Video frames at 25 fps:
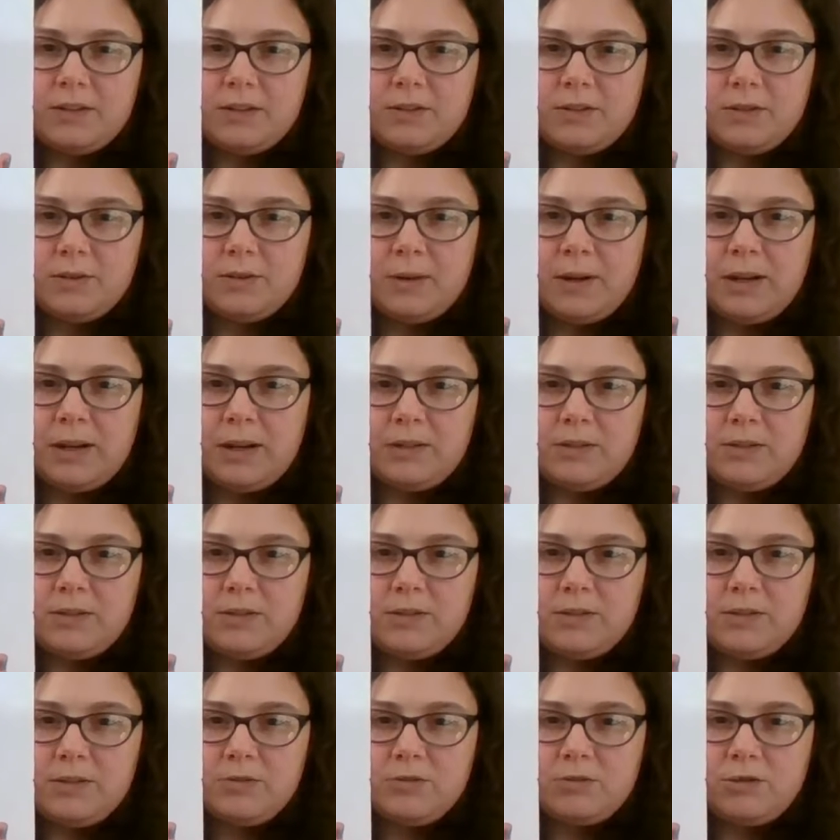So I
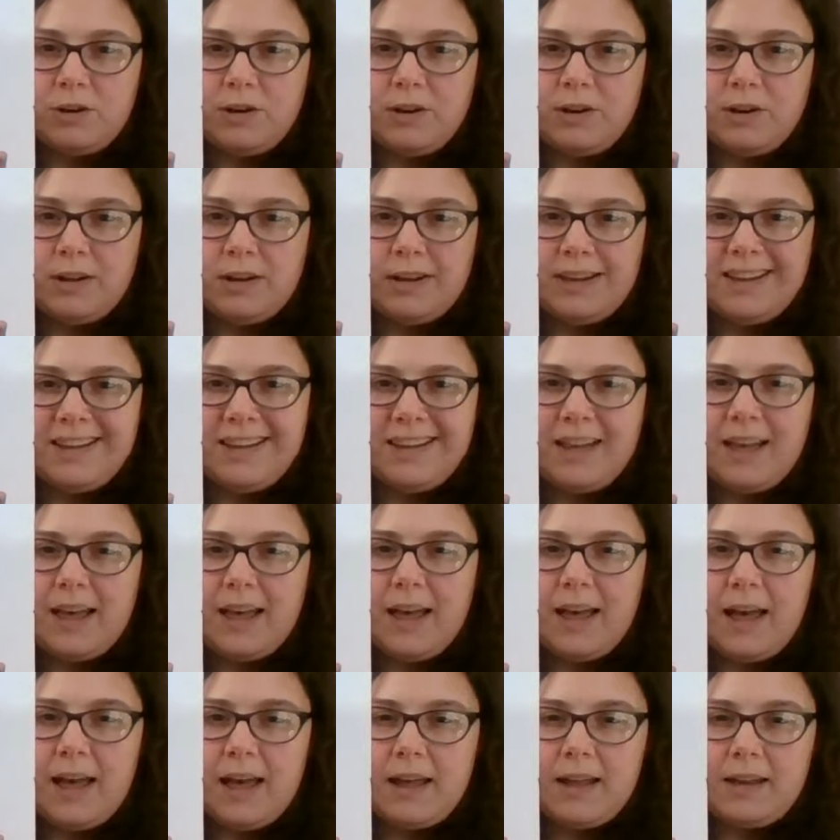draw a
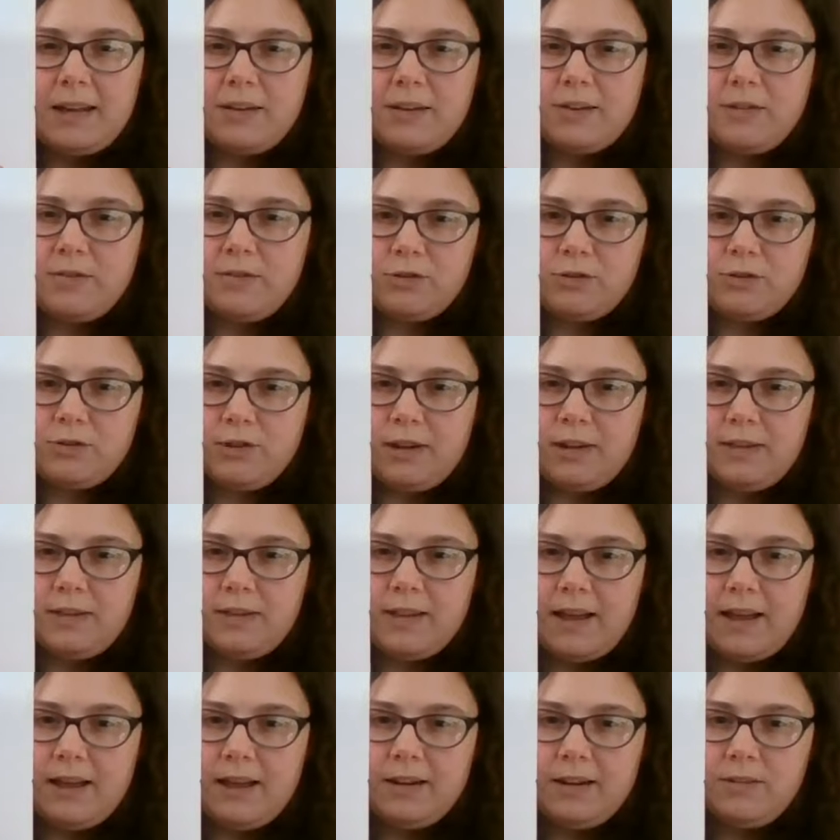kind of straight
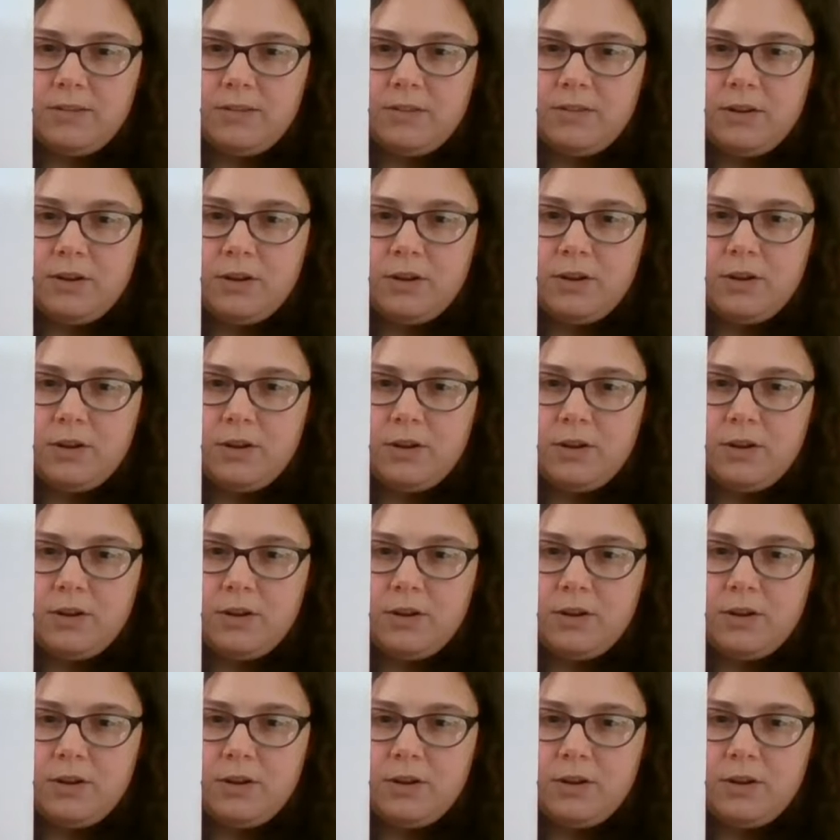line,